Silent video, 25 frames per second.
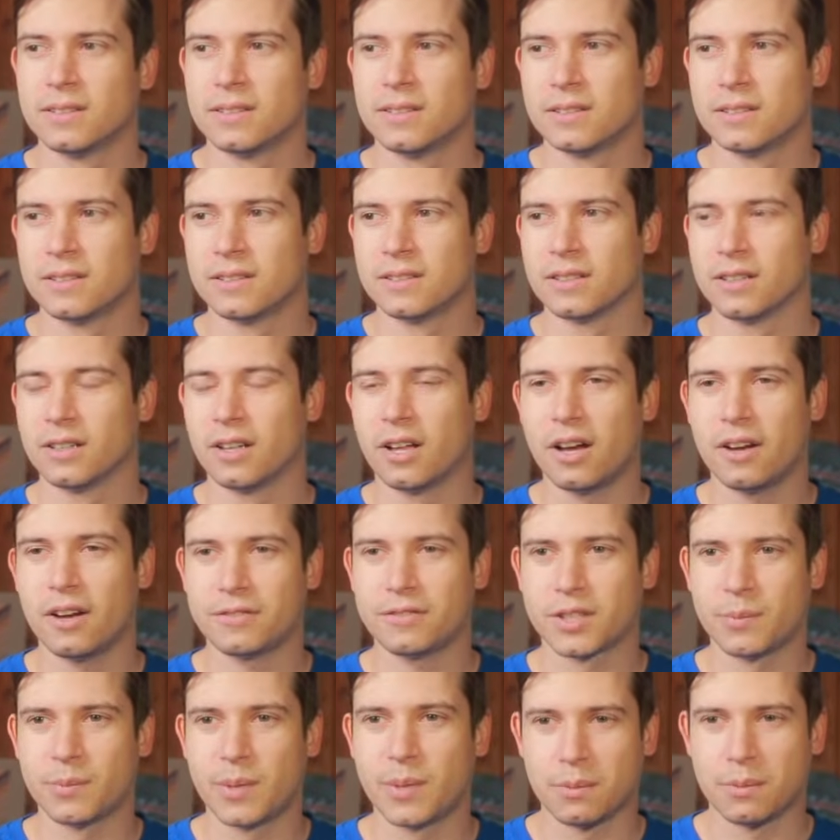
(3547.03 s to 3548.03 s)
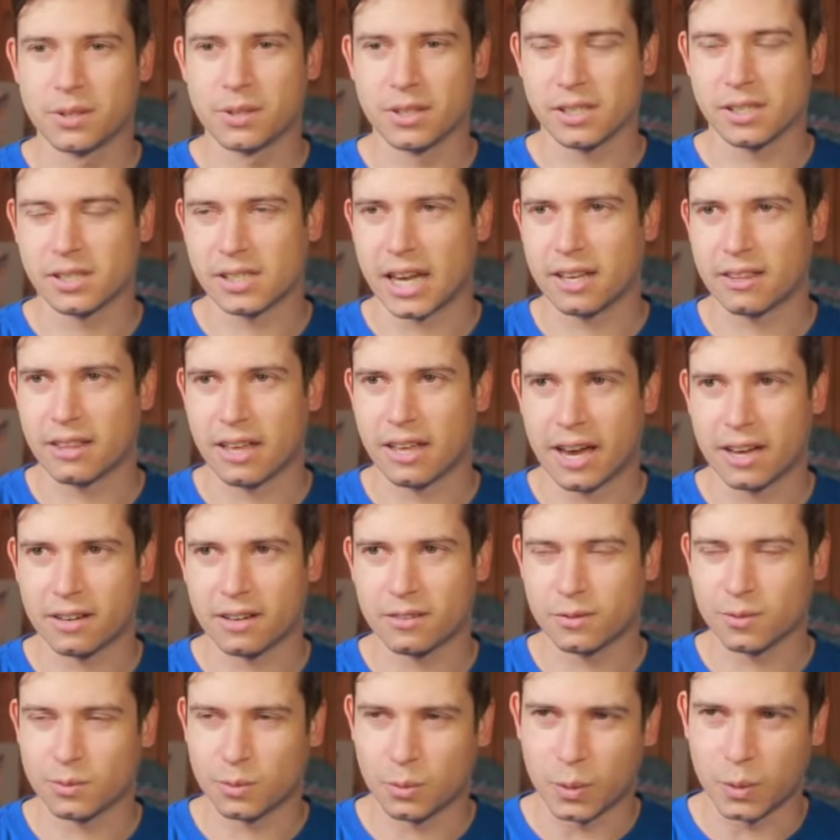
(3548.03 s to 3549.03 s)
Love to be able to say that
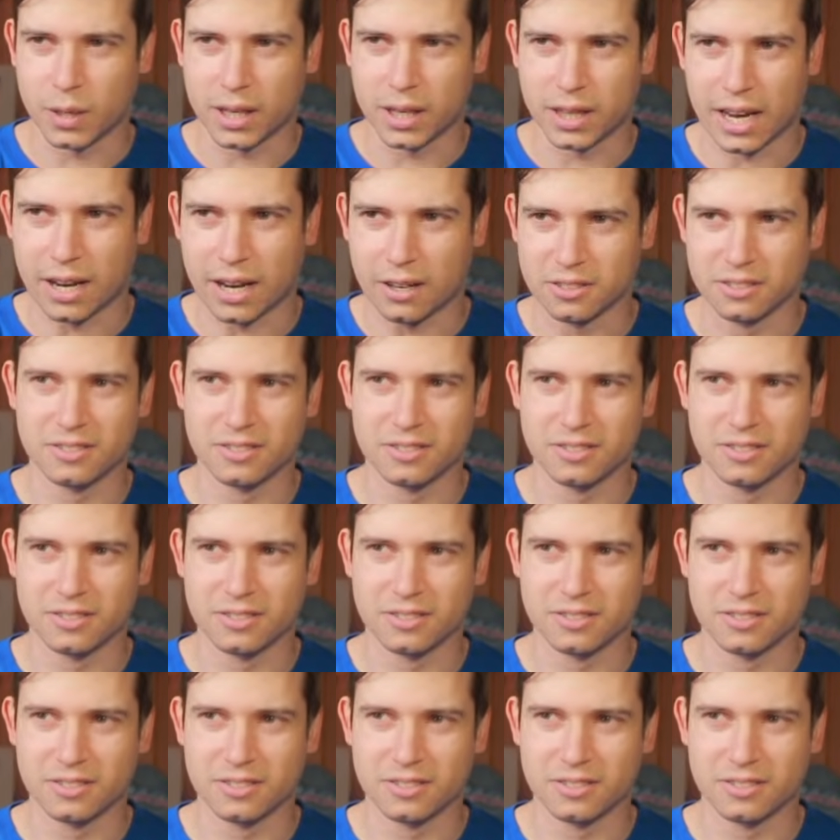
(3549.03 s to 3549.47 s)
without